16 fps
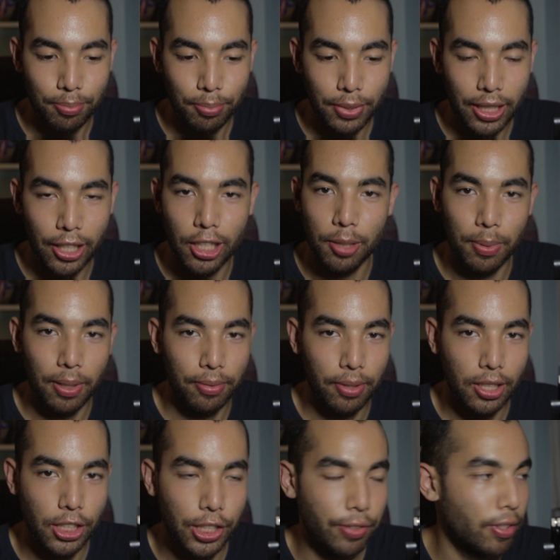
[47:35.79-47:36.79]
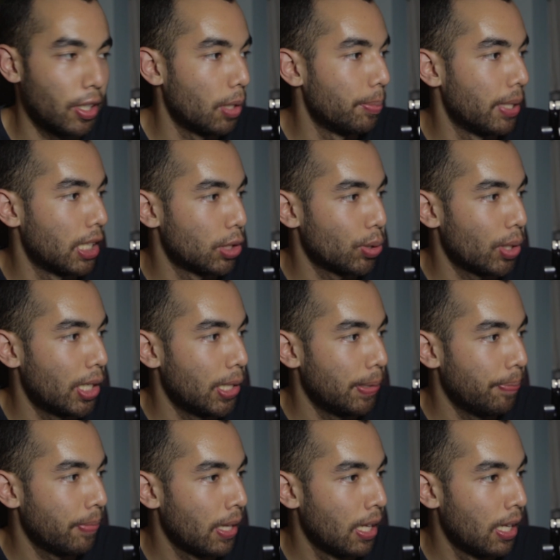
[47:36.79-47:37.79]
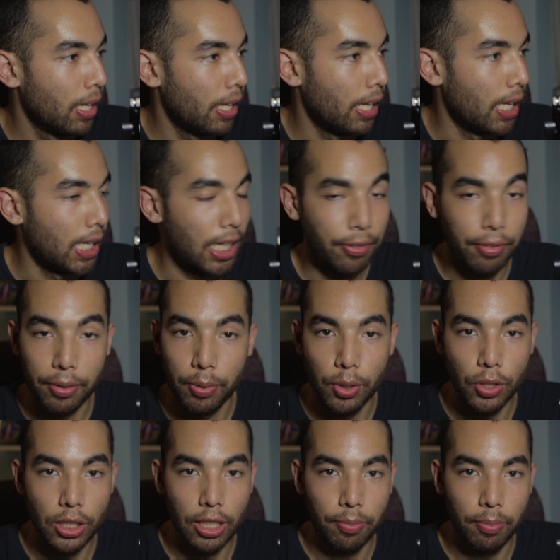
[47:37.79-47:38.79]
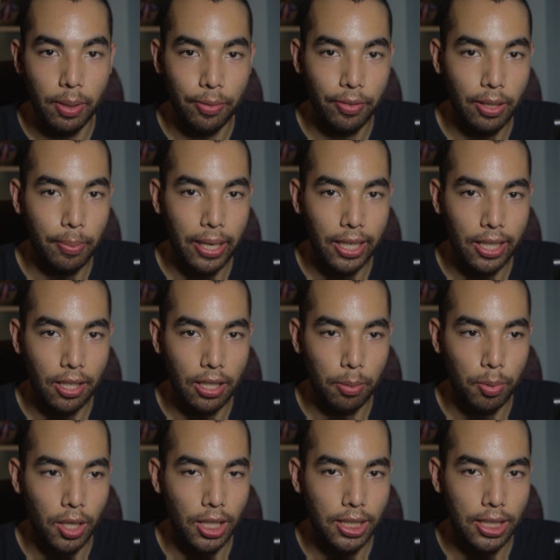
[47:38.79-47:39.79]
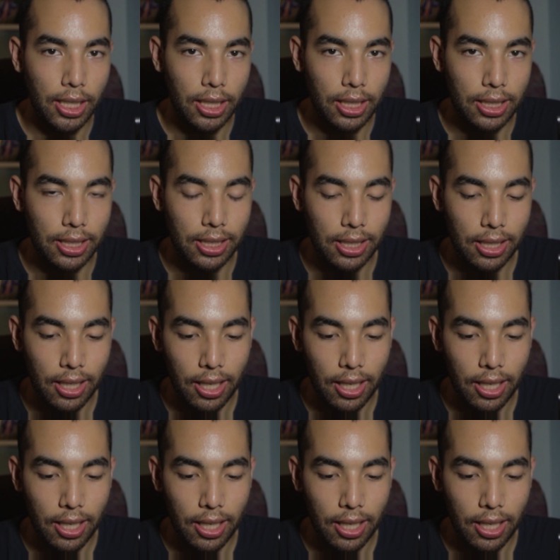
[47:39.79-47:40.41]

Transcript: Shout out to my friends who've helped me as well, and everyone who's given me feedback on the projects.